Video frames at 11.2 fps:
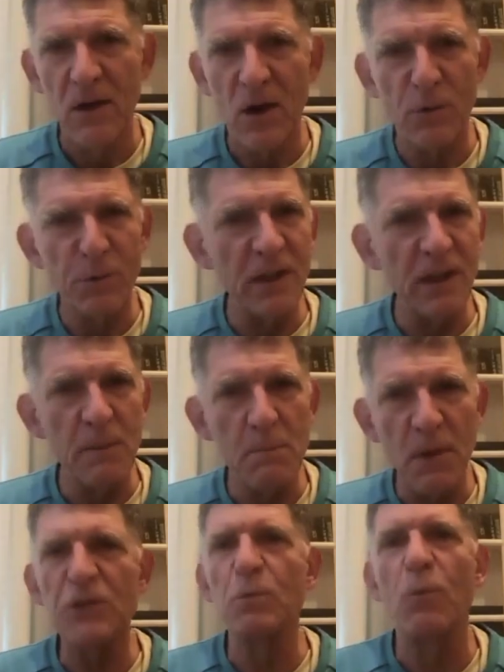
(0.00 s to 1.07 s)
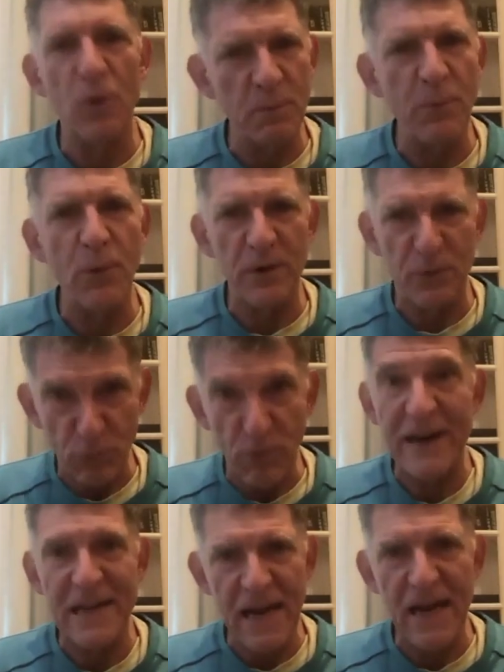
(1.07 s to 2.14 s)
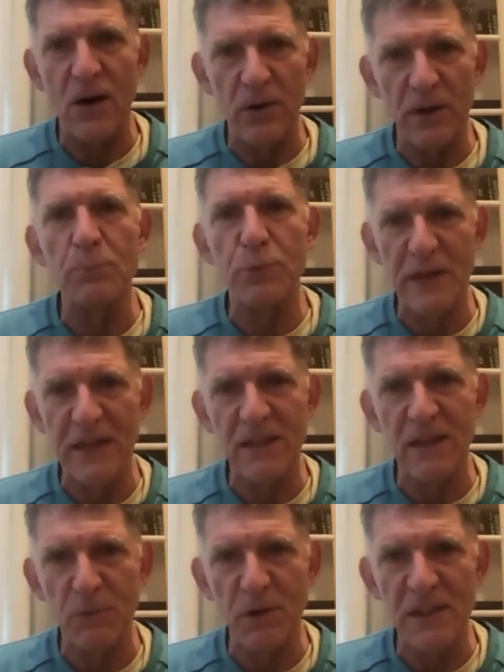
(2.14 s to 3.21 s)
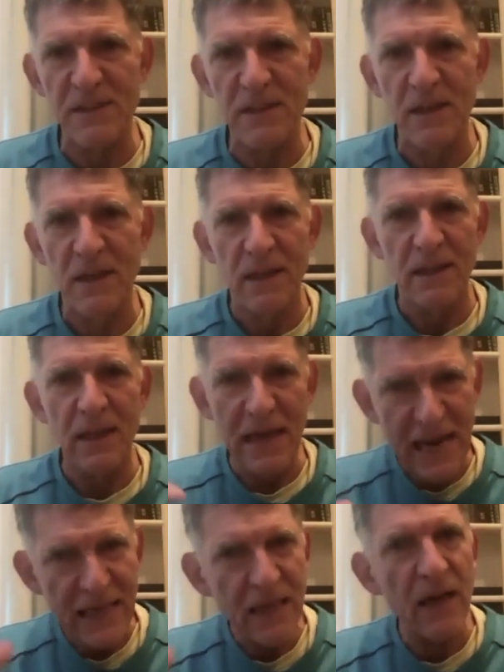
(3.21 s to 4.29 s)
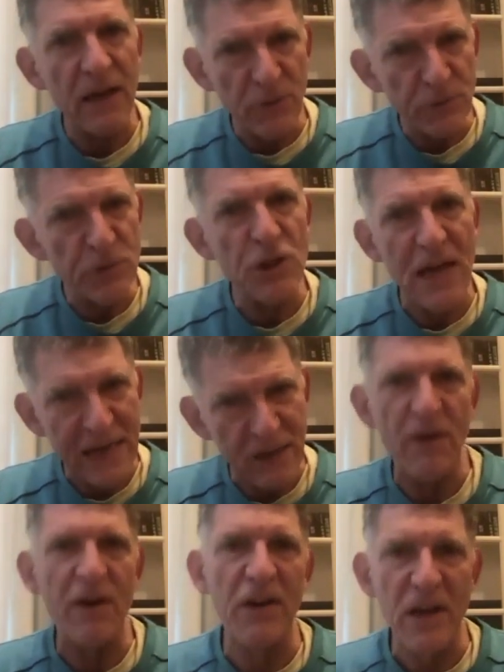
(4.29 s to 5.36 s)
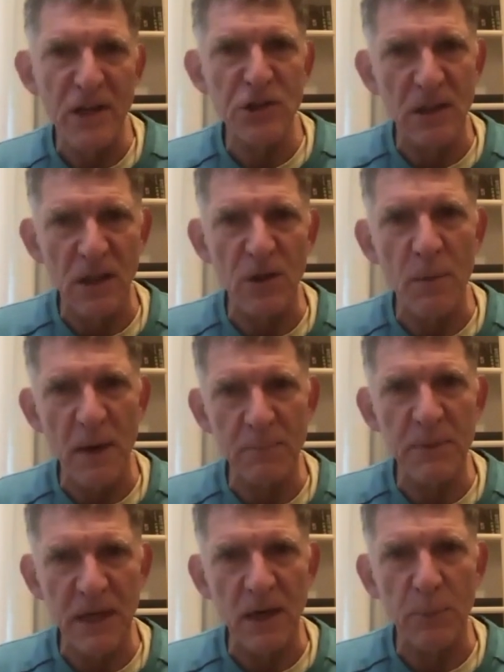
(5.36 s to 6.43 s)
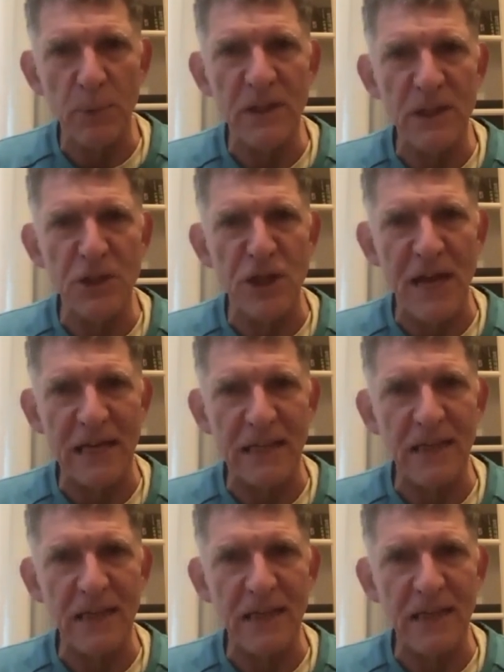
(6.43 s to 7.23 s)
are really much more important right now in predicting risk than any kind of genetic variation that you might pick up with a genetic